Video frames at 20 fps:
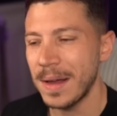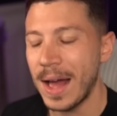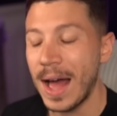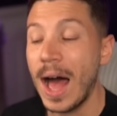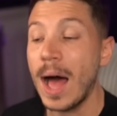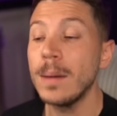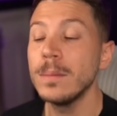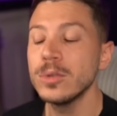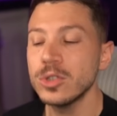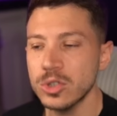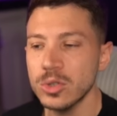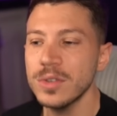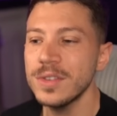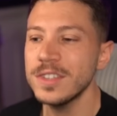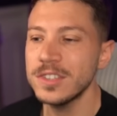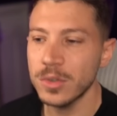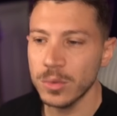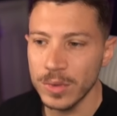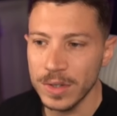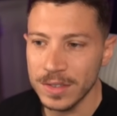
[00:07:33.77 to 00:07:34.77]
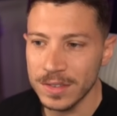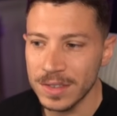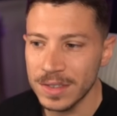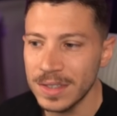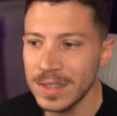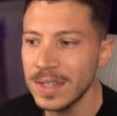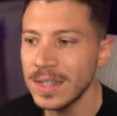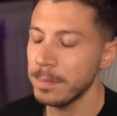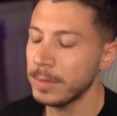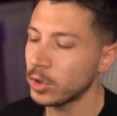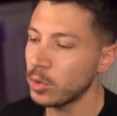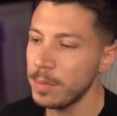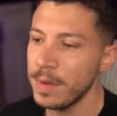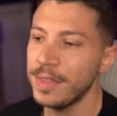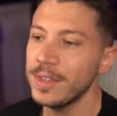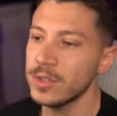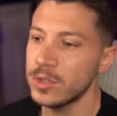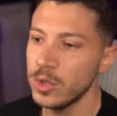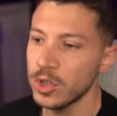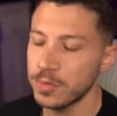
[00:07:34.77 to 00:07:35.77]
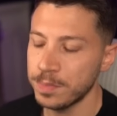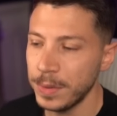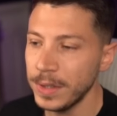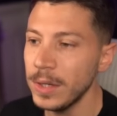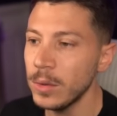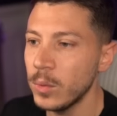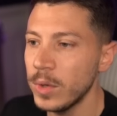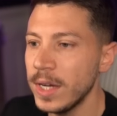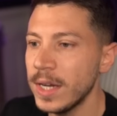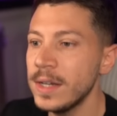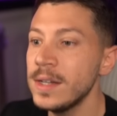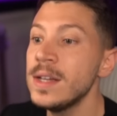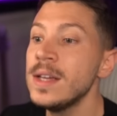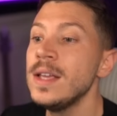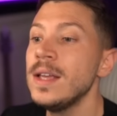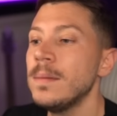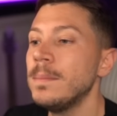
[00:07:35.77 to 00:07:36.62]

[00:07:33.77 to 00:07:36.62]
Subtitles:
I'm sure there's a reason, but to me, this looks pretty weird.